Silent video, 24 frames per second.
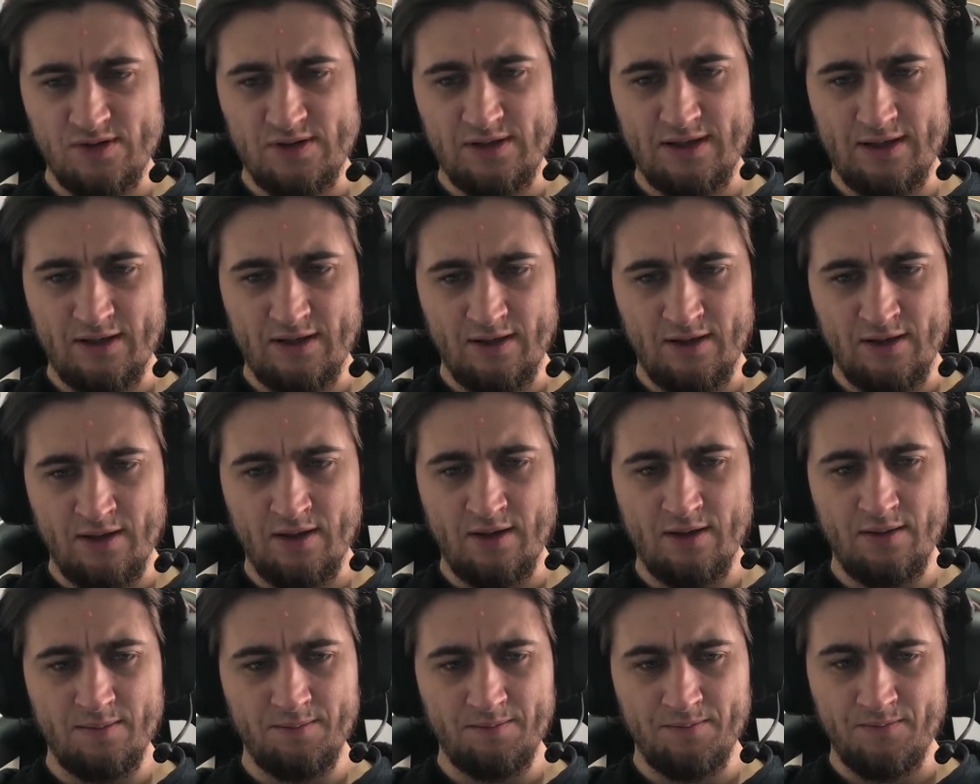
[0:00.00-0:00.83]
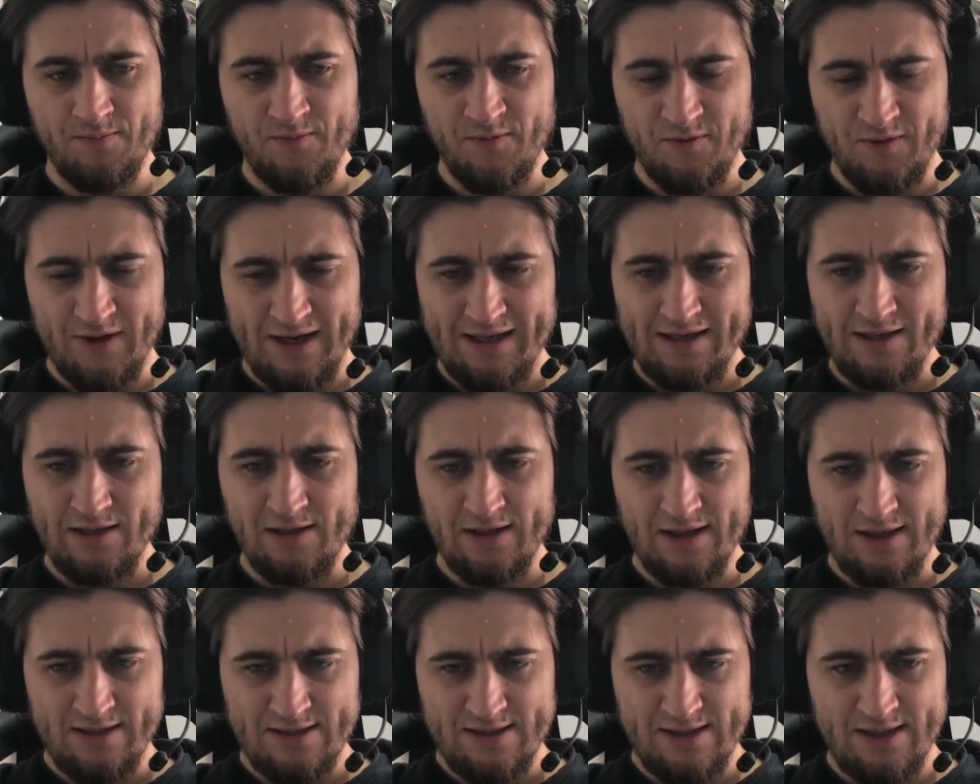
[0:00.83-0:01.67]
Like final
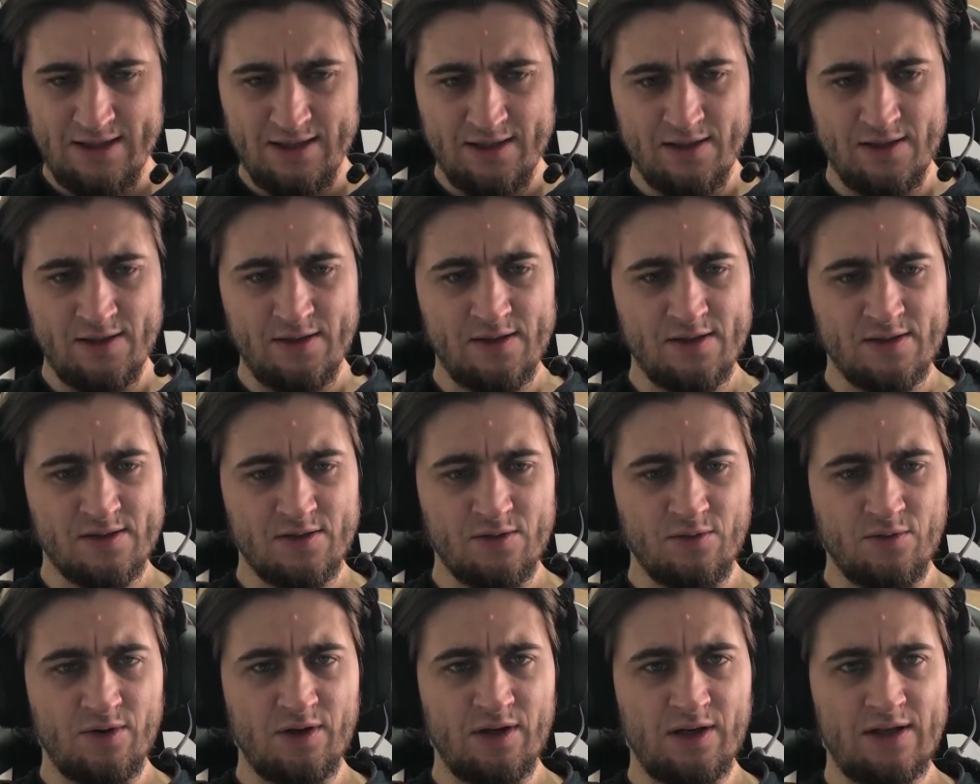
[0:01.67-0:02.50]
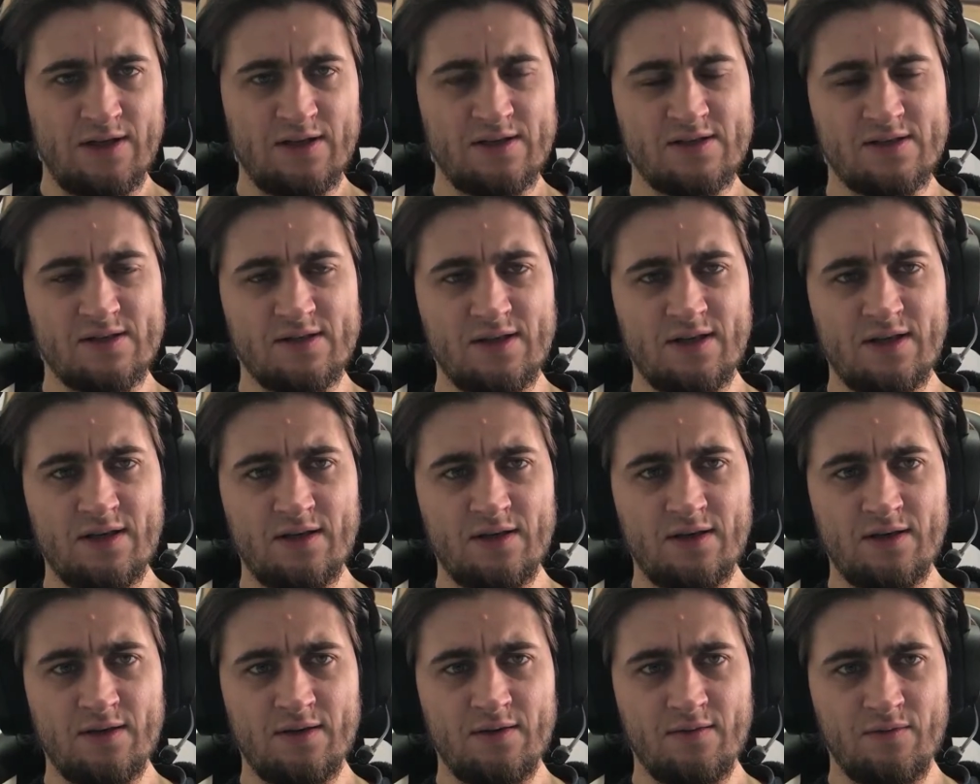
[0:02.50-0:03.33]
idea is to release
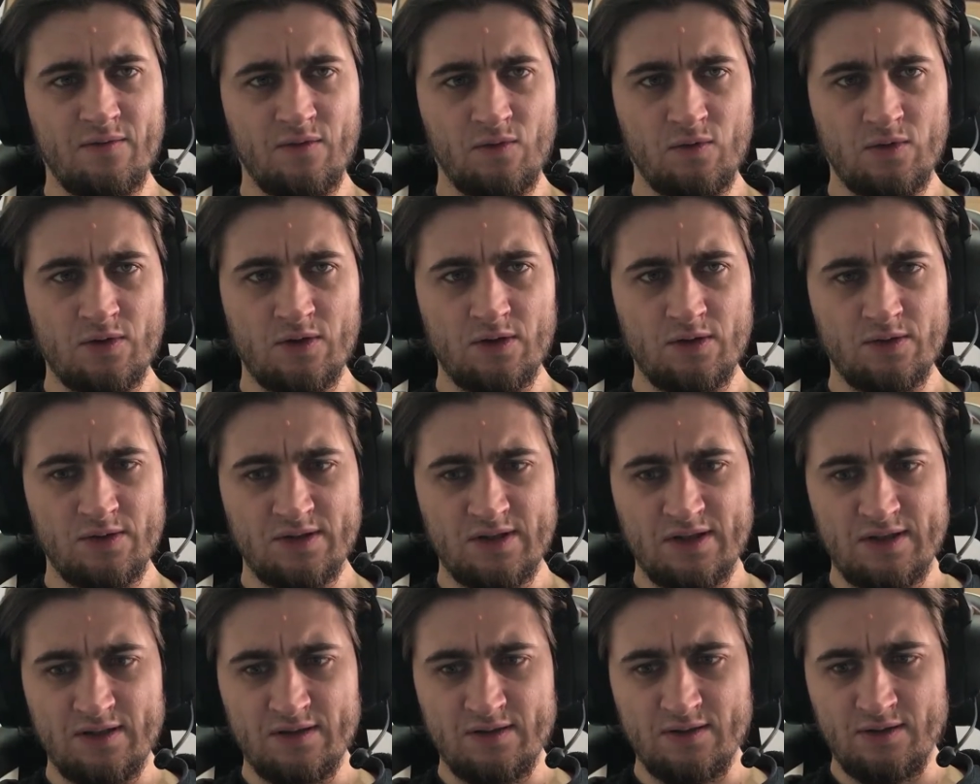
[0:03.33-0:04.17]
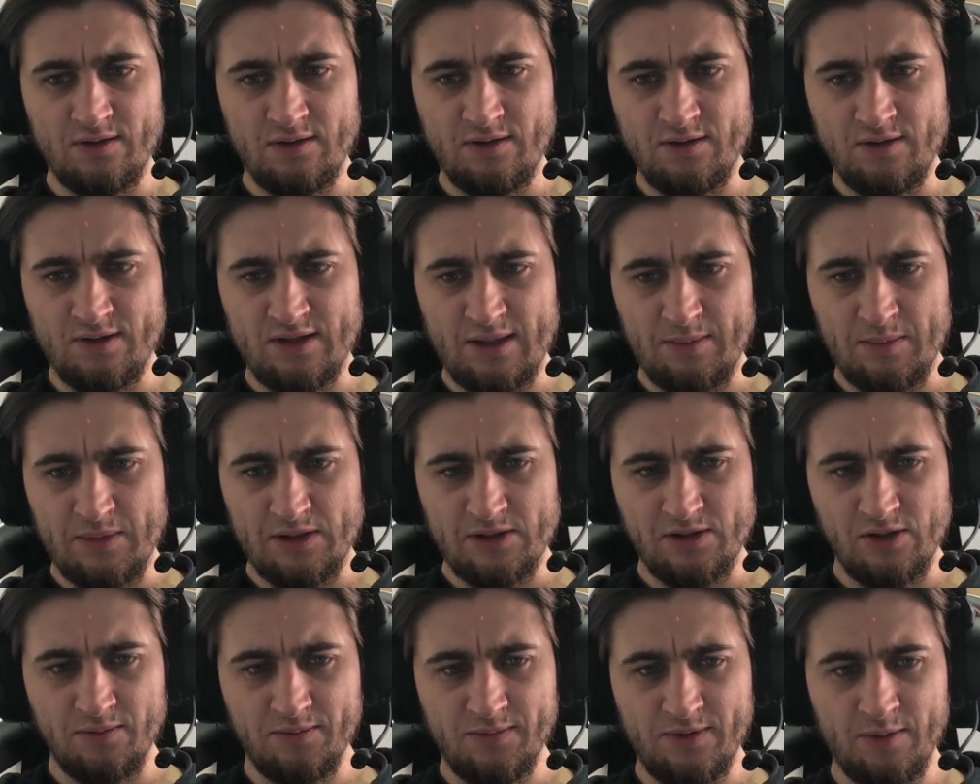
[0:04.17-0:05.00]
the full content on
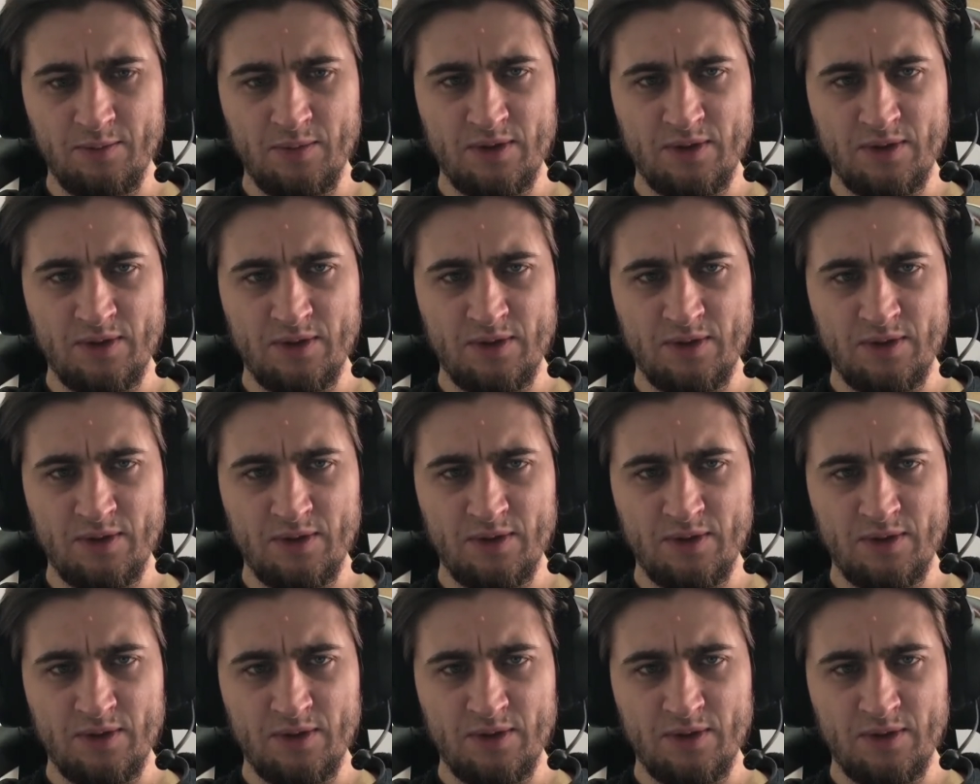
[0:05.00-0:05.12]
Tabletopia,